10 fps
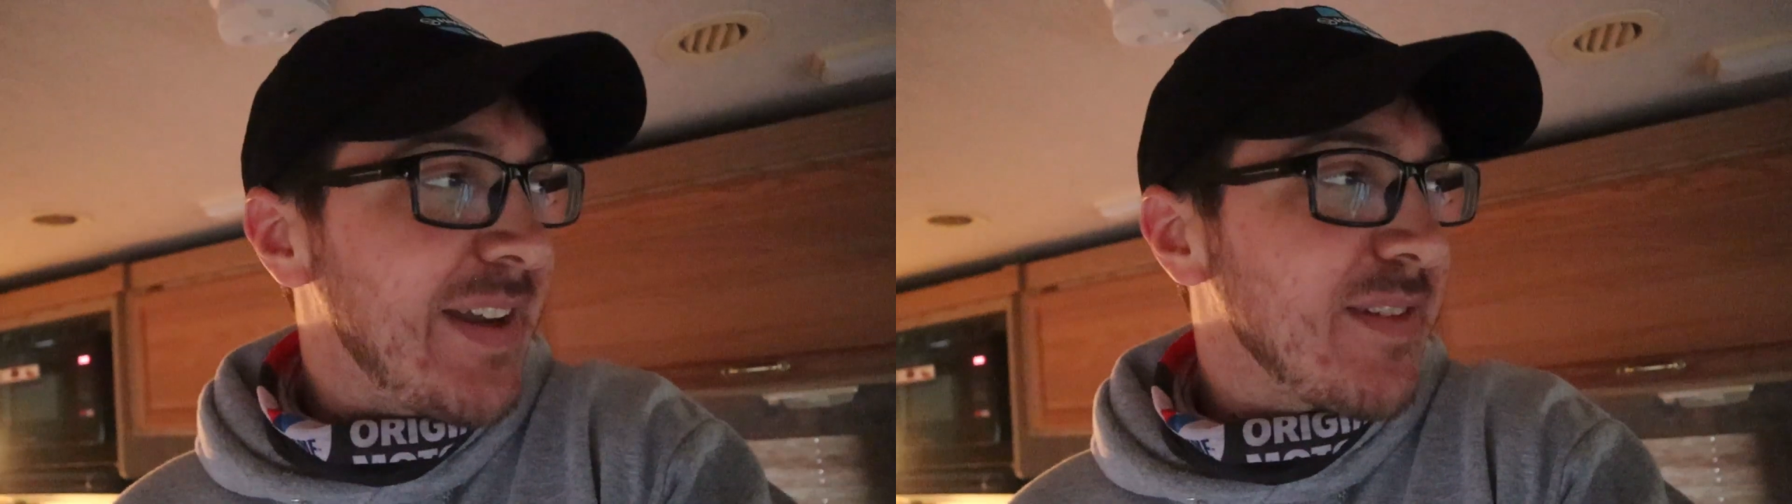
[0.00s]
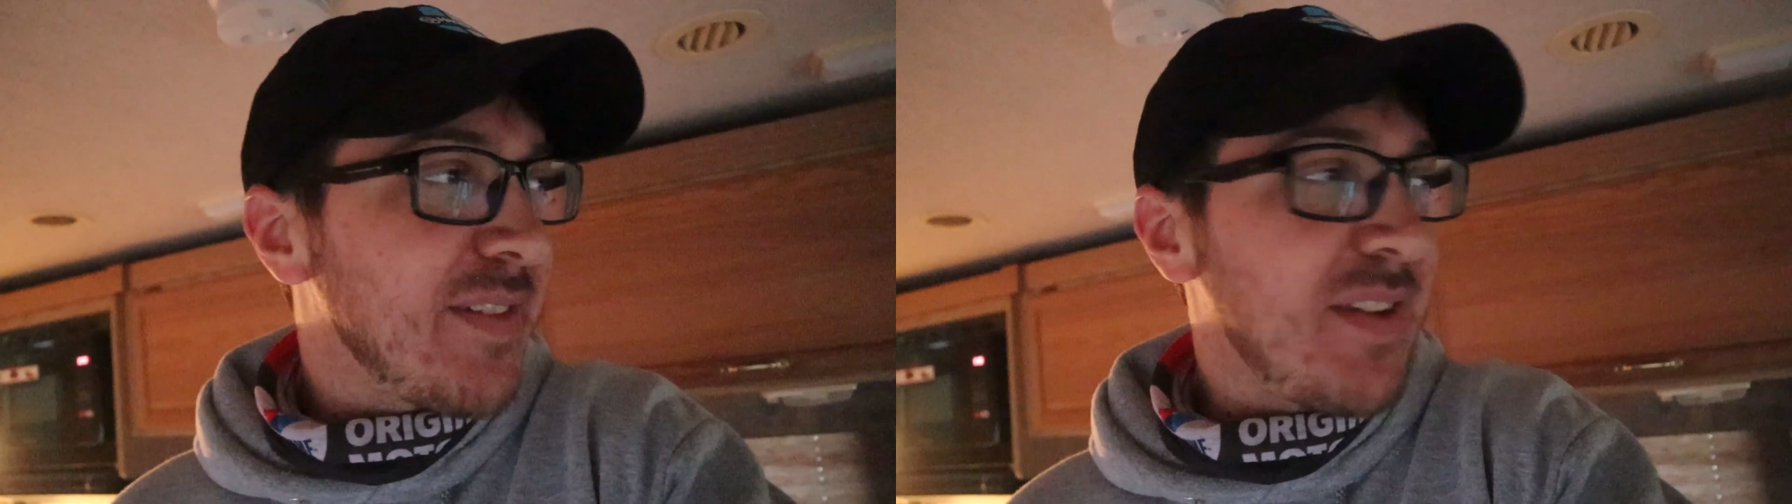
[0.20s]

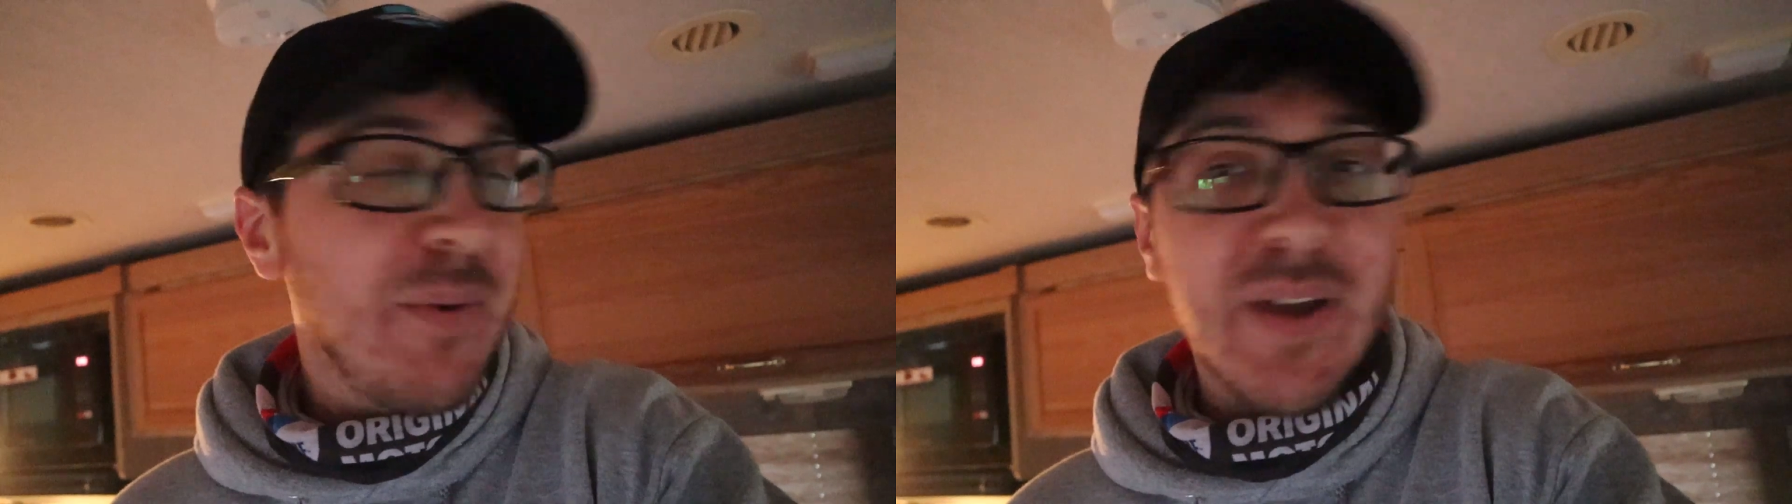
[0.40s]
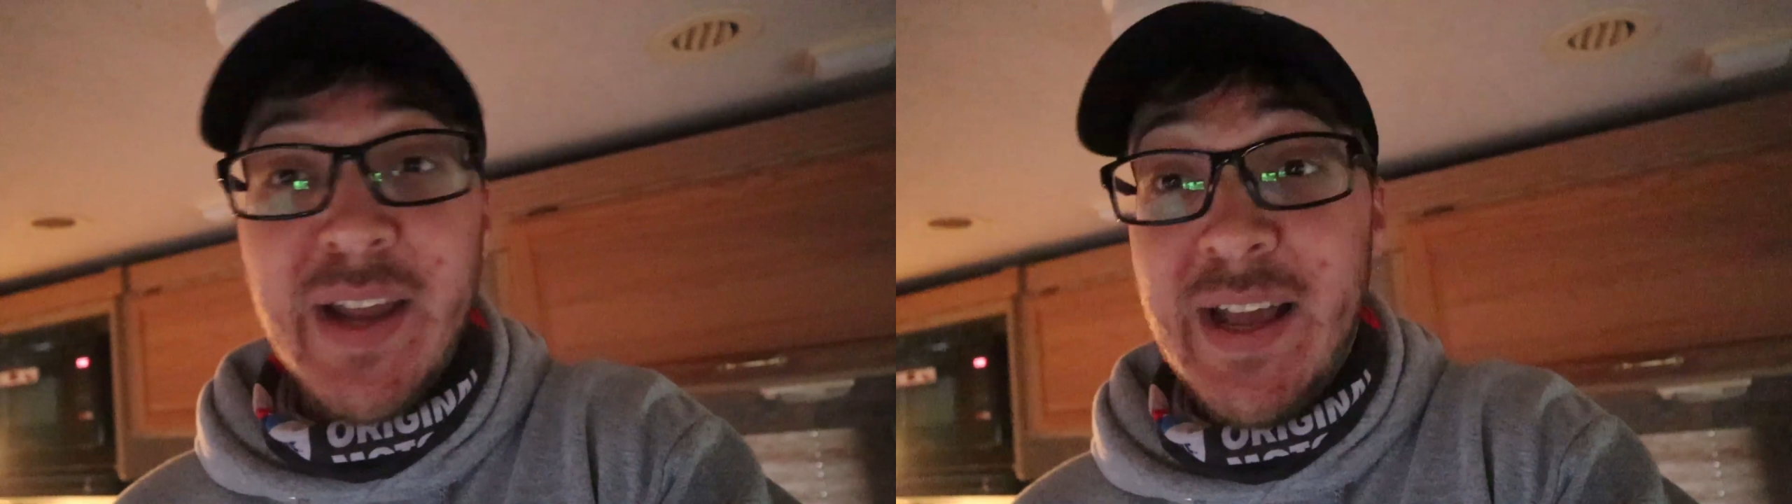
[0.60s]
and see
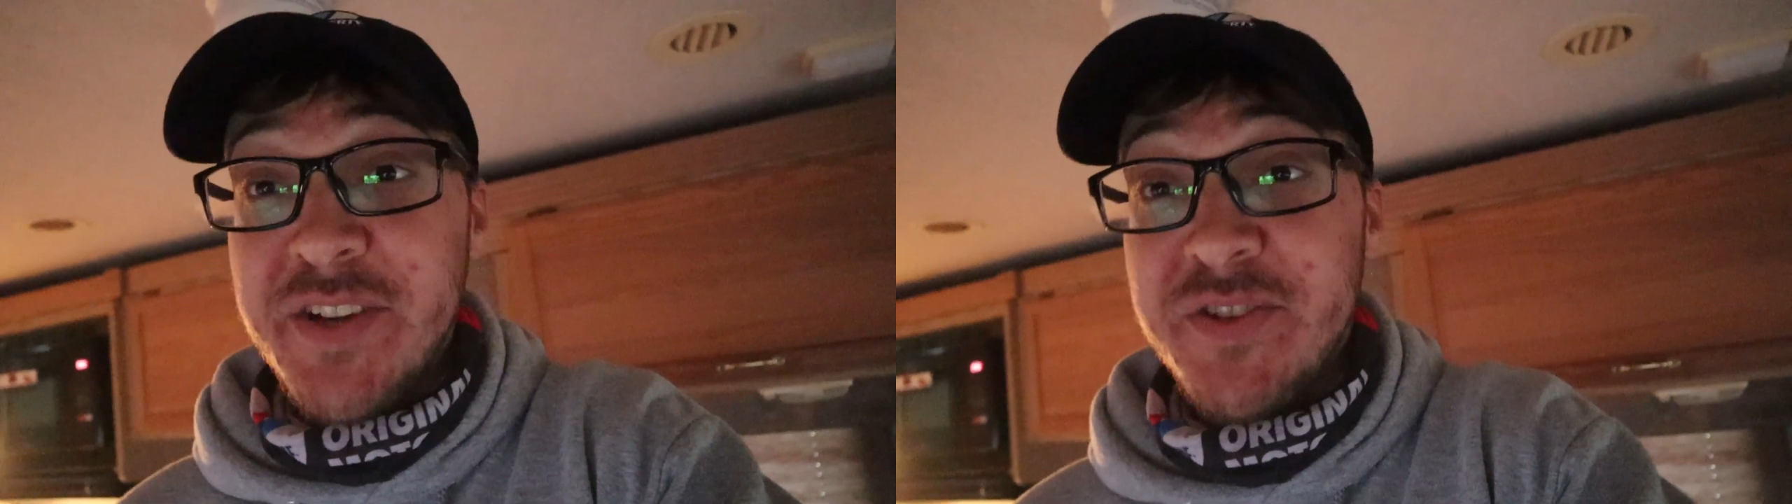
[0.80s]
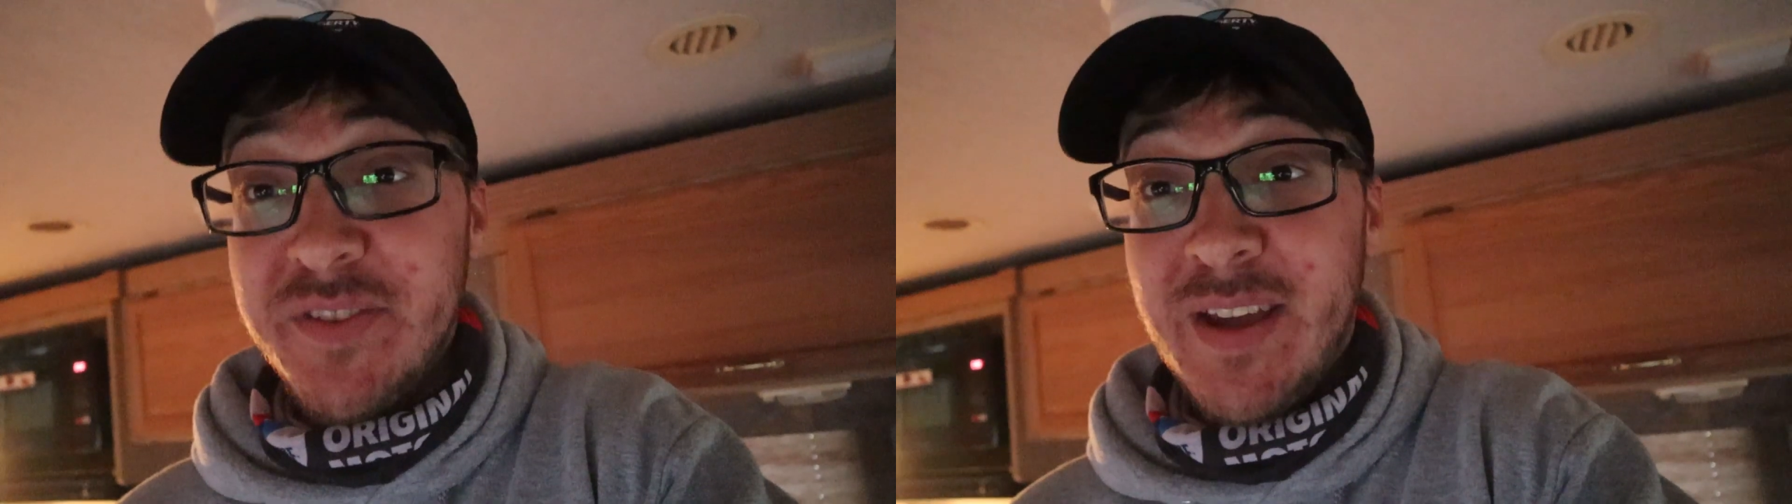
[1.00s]
what kind of
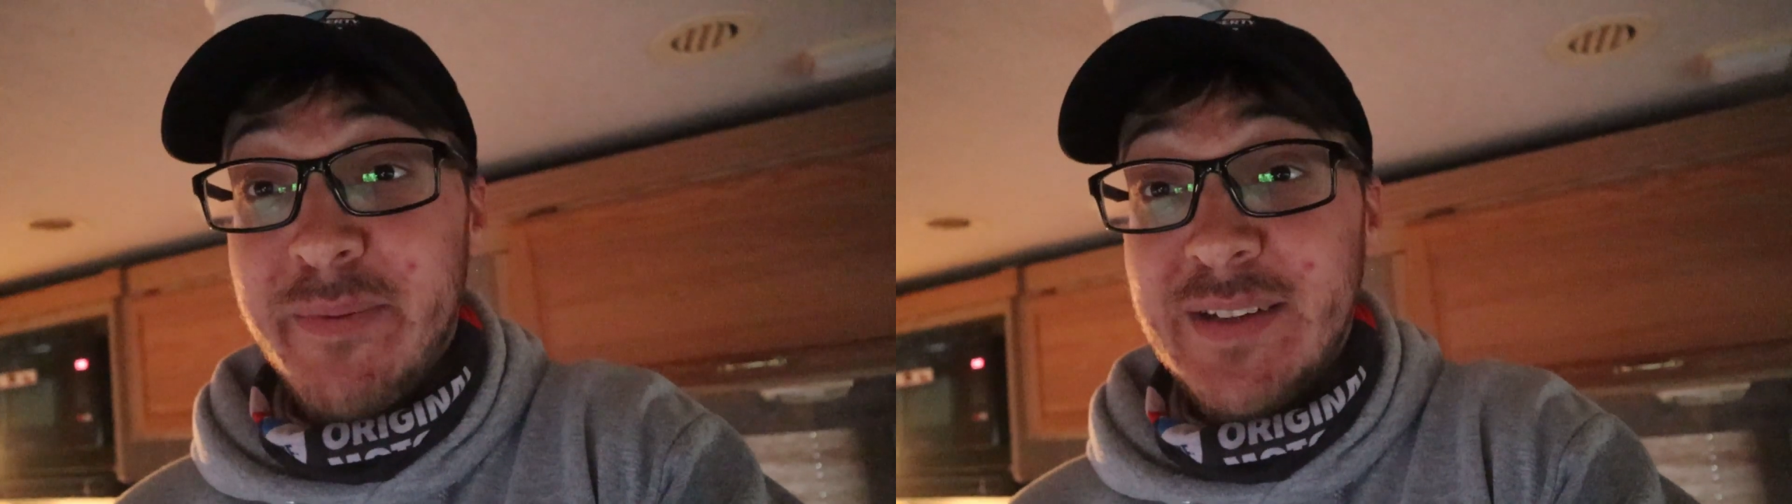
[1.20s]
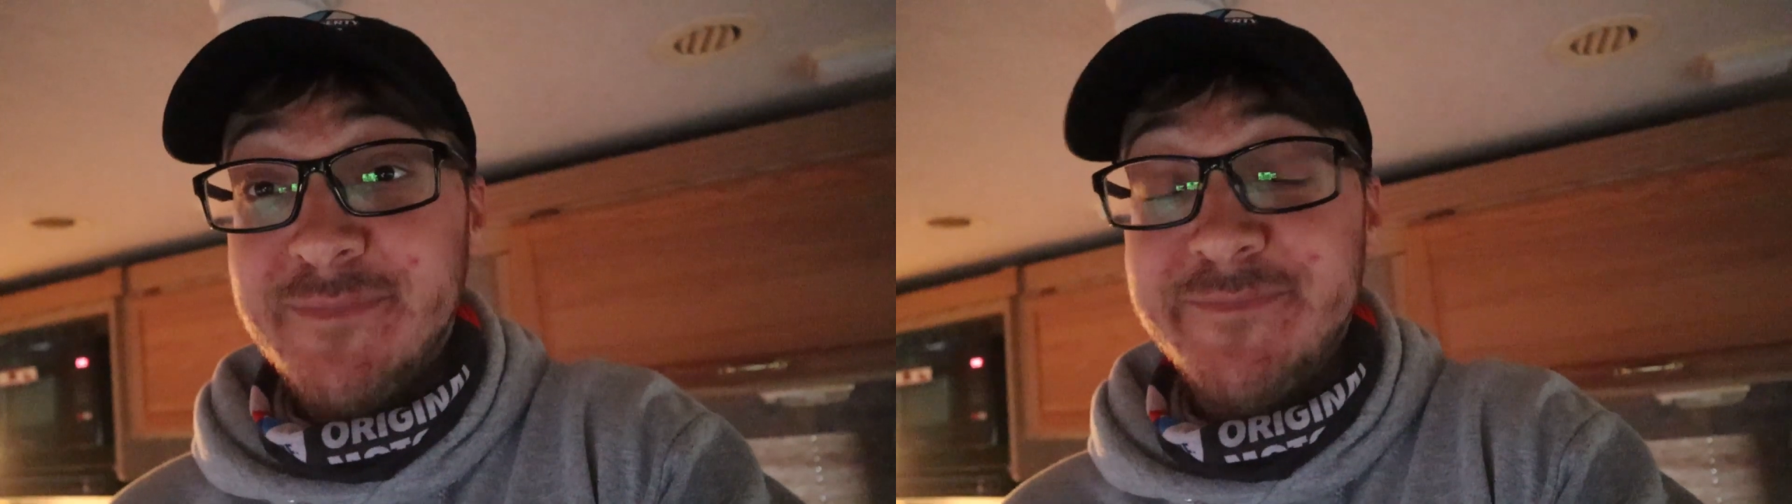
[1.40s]
action is
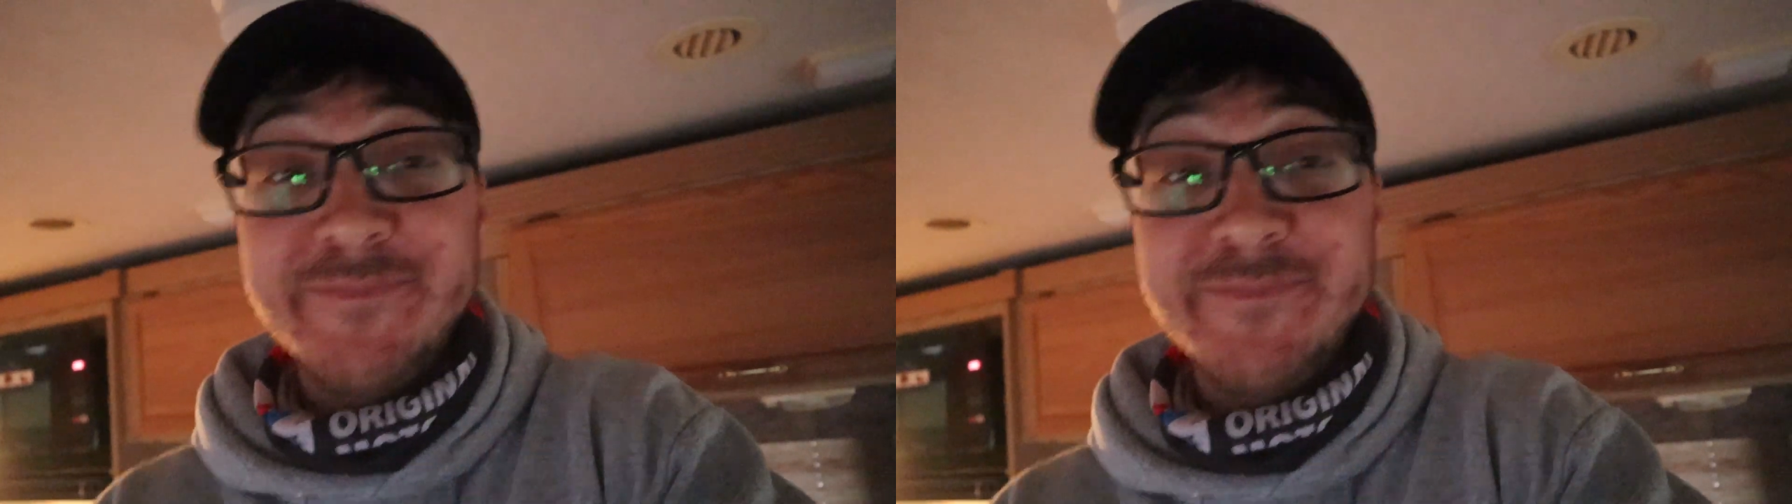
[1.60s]
happening.